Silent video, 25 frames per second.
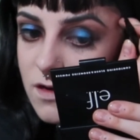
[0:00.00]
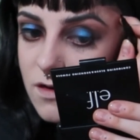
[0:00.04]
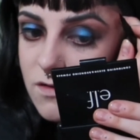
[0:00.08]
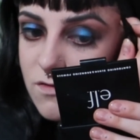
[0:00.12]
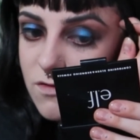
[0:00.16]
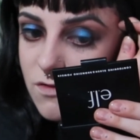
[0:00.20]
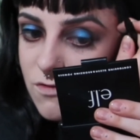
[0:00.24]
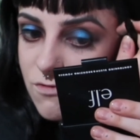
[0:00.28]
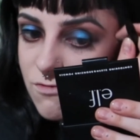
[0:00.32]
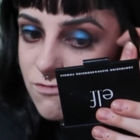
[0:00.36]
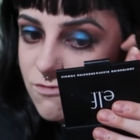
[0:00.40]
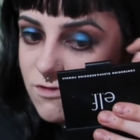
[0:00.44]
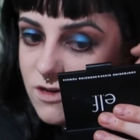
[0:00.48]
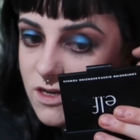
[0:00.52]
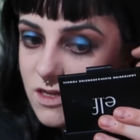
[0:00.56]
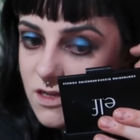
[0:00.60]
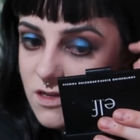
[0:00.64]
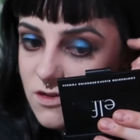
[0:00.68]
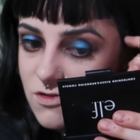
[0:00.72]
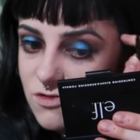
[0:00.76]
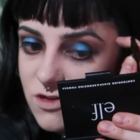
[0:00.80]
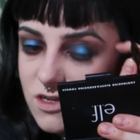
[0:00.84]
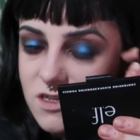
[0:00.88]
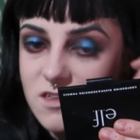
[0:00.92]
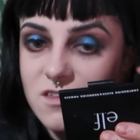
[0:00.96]
Got really
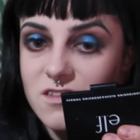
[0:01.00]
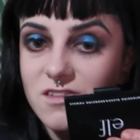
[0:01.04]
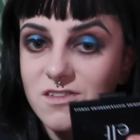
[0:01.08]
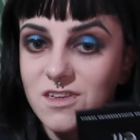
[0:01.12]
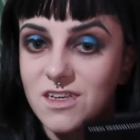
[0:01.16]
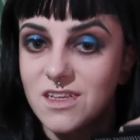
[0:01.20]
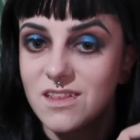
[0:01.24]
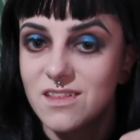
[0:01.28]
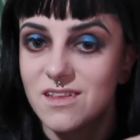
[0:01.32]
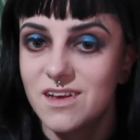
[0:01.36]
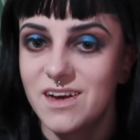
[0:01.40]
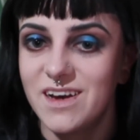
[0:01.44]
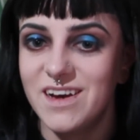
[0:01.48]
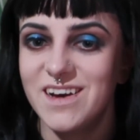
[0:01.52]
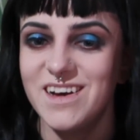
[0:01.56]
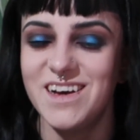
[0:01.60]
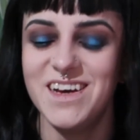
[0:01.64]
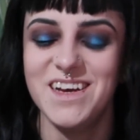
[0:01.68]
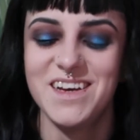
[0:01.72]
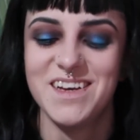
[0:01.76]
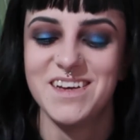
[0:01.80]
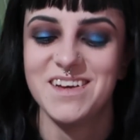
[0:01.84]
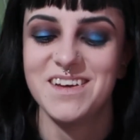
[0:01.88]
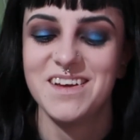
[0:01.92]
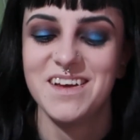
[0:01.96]
dry skin there.
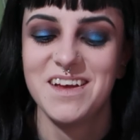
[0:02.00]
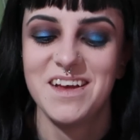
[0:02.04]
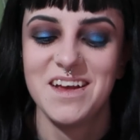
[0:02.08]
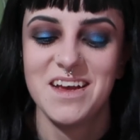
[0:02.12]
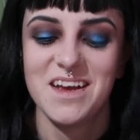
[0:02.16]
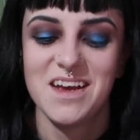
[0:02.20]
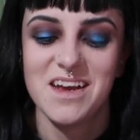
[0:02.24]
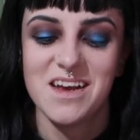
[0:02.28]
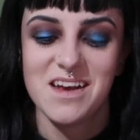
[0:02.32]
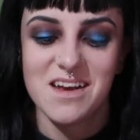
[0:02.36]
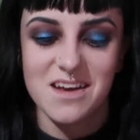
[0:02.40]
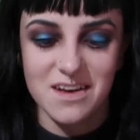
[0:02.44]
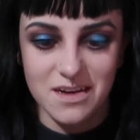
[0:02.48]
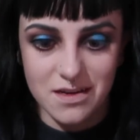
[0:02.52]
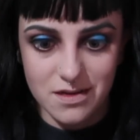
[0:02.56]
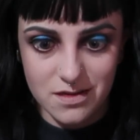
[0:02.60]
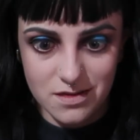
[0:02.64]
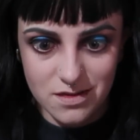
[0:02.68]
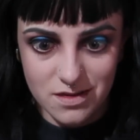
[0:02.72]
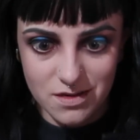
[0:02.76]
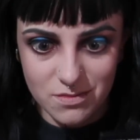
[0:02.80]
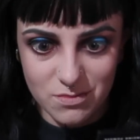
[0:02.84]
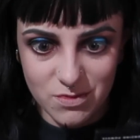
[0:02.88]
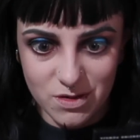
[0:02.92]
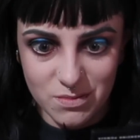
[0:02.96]
I
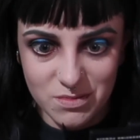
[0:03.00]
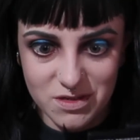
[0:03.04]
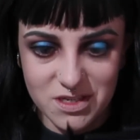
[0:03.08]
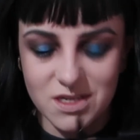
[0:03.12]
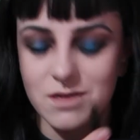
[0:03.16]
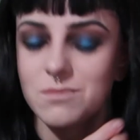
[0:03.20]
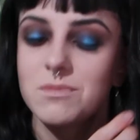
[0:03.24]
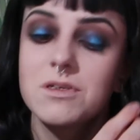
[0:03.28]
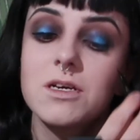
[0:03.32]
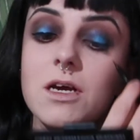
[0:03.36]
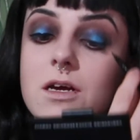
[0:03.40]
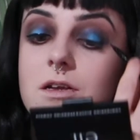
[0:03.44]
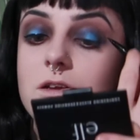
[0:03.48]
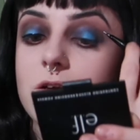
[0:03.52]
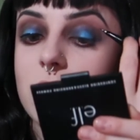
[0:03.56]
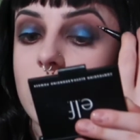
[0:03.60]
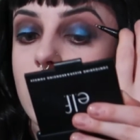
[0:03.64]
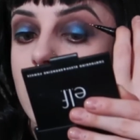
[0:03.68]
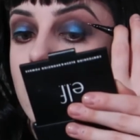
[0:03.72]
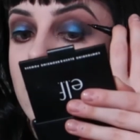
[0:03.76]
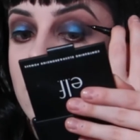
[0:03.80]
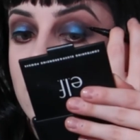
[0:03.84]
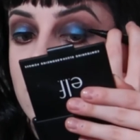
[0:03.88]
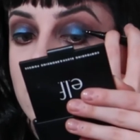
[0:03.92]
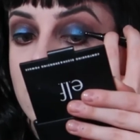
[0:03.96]
think it might be time to get a new
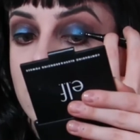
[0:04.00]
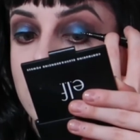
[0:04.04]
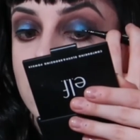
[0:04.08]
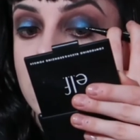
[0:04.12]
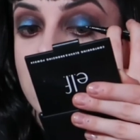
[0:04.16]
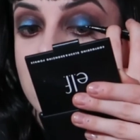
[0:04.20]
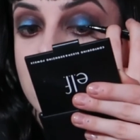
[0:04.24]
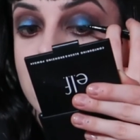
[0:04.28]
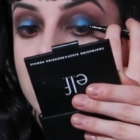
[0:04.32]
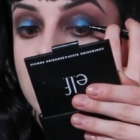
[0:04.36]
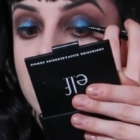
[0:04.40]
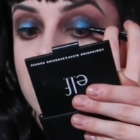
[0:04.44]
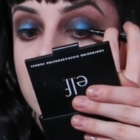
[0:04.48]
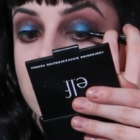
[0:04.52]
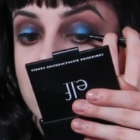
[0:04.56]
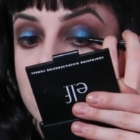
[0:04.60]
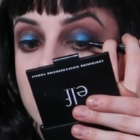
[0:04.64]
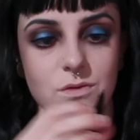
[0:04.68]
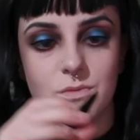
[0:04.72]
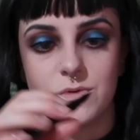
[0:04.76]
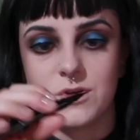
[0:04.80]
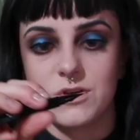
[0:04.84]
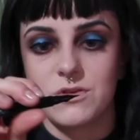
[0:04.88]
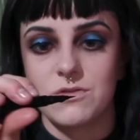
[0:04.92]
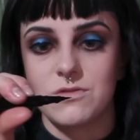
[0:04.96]
eyeliner. Oh
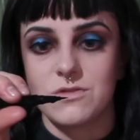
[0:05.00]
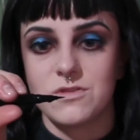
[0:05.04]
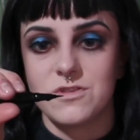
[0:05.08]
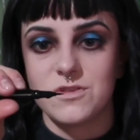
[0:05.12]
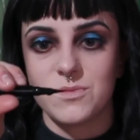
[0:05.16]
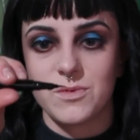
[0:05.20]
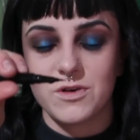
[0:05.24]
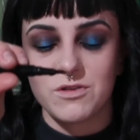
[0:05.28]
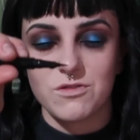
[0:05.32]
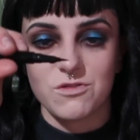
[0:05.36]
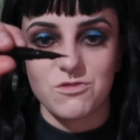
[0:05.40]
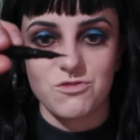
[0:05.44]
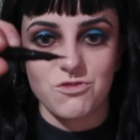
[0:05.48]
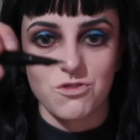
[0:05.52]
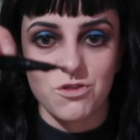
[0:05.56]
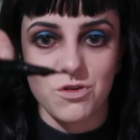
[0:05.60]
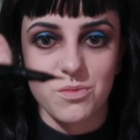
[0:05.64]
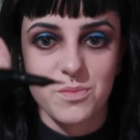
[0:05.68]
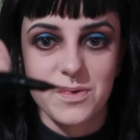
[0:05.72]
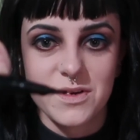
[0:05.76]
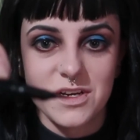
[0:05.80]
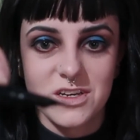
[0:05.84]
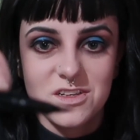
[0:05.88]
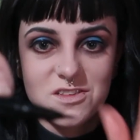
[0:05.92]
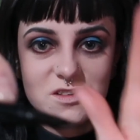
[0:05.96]
my god, it's about to drop.
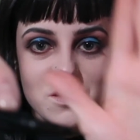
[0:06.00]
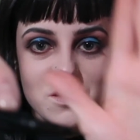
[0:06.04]
It's